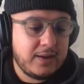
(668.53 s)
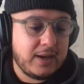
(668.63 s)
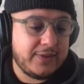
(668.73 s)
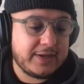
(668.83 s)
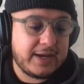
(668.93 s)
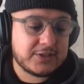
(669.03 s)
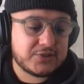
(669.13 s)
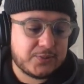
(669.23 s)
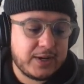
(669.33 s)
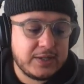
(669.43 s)
I like
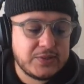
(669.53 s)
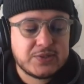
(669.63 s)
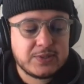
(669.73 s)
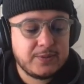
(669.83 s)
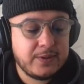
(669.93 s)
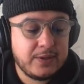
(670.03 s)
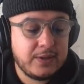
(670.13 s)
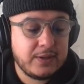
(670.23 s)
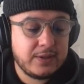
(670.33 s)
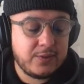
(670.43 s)
extra rice.
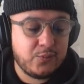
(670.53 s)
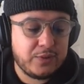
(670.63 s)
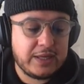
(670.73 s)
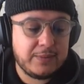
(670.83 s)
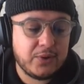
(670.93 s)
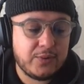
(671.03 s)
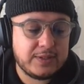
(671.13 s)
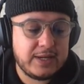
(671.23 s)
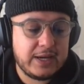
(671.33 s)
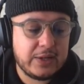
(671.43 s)
We keep going
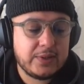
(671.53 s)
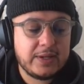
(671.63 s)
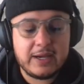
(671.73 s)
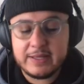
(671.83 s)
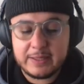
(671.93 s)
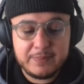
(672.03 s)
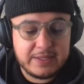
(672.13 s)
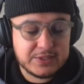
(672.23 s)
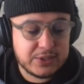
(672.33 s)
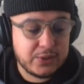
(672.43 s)
down. I like
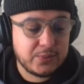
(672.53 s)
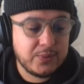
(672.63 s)
pinto.